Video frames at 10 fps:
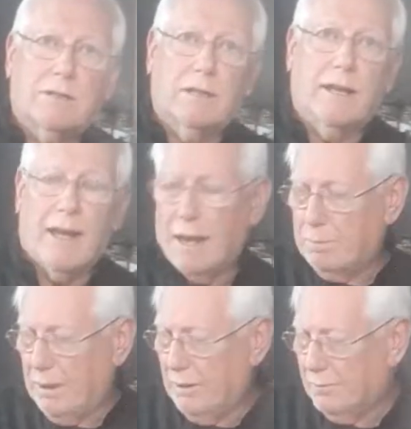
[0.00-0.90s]
getting
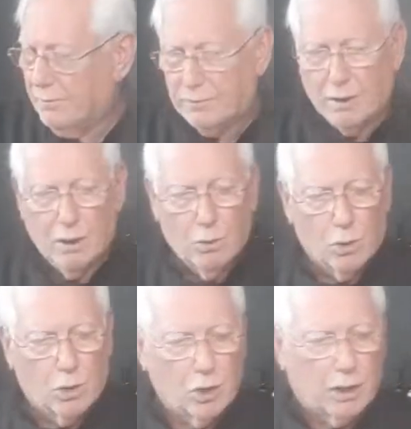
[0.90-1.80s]
happy. We're
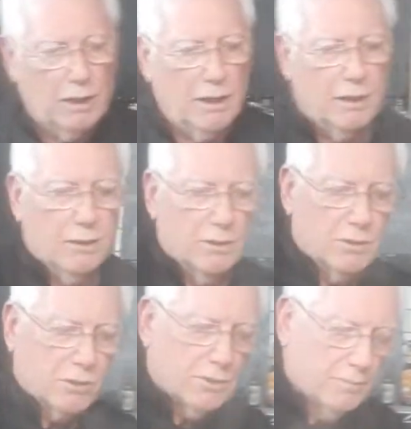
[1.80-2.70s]
cooking the
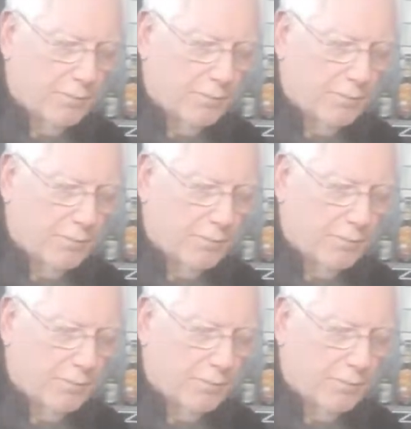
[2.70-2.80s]
onions.